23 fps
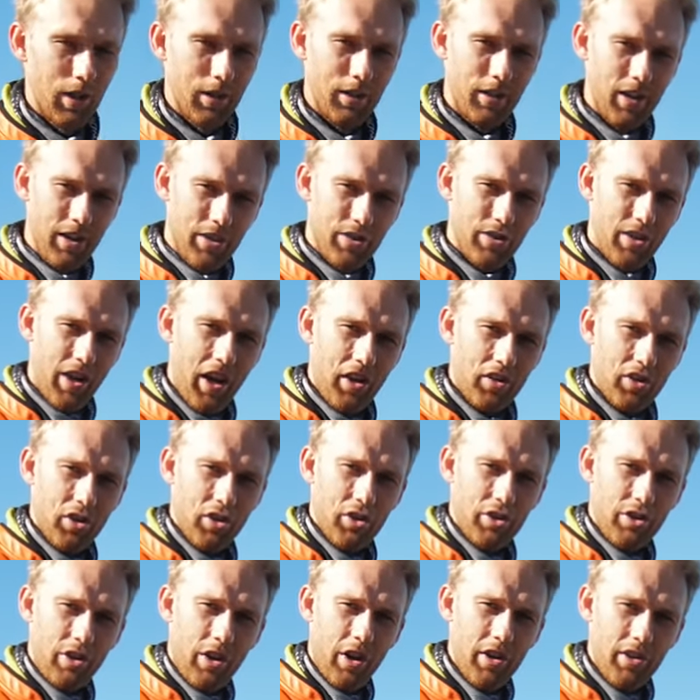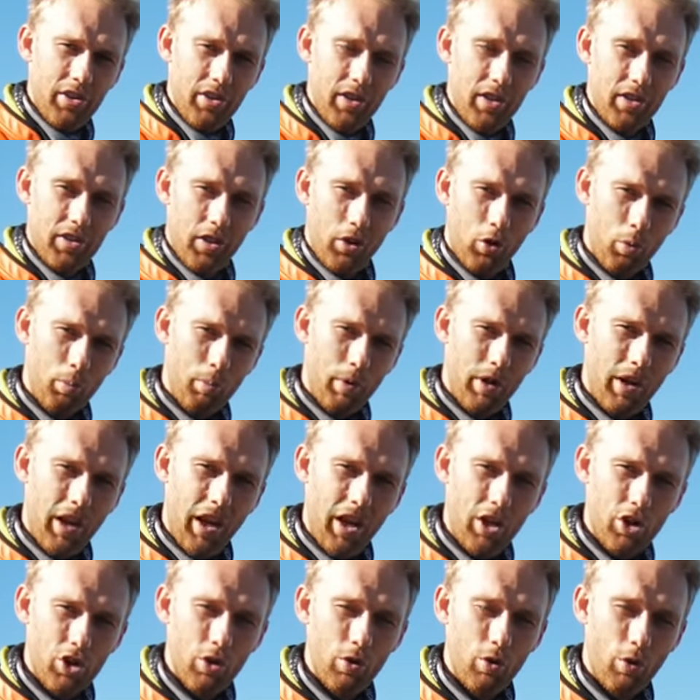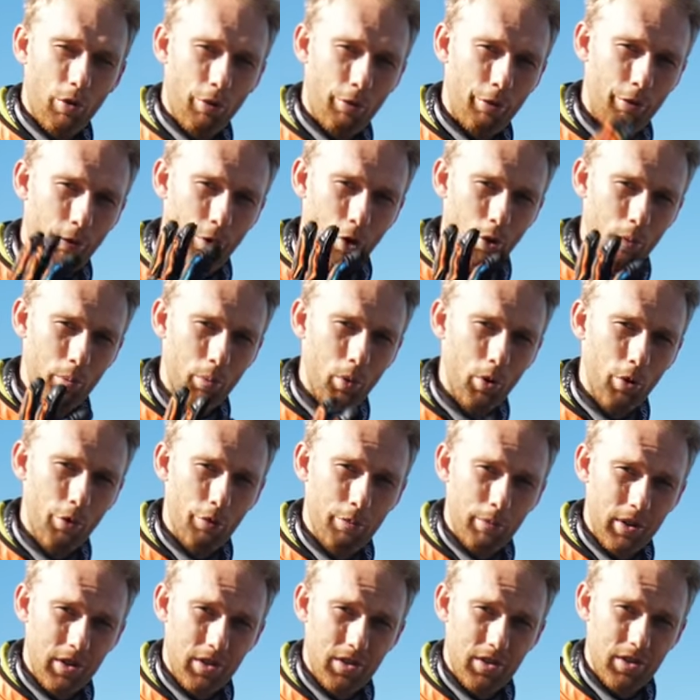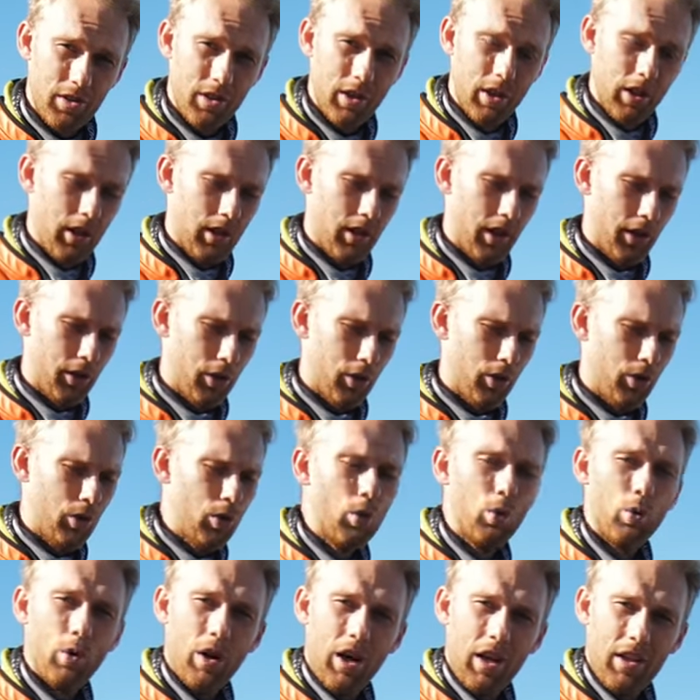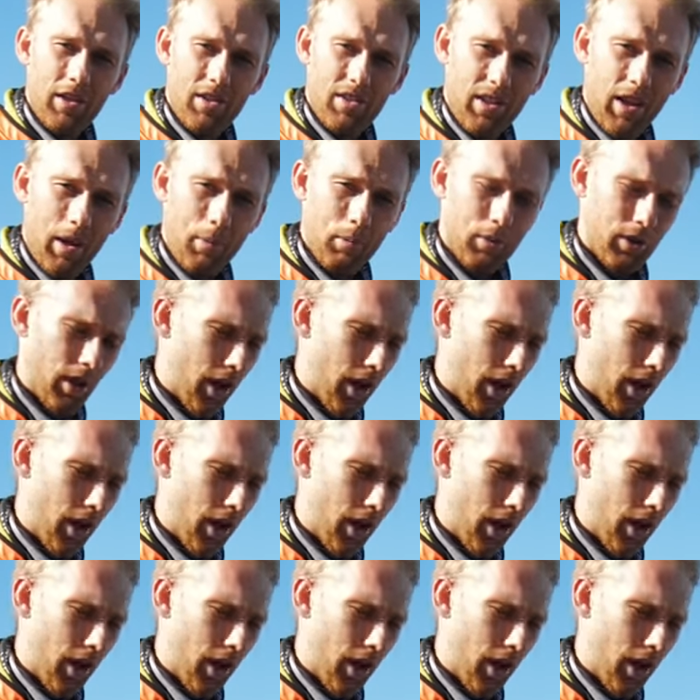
This exercise is a combination of four movements that you do at the same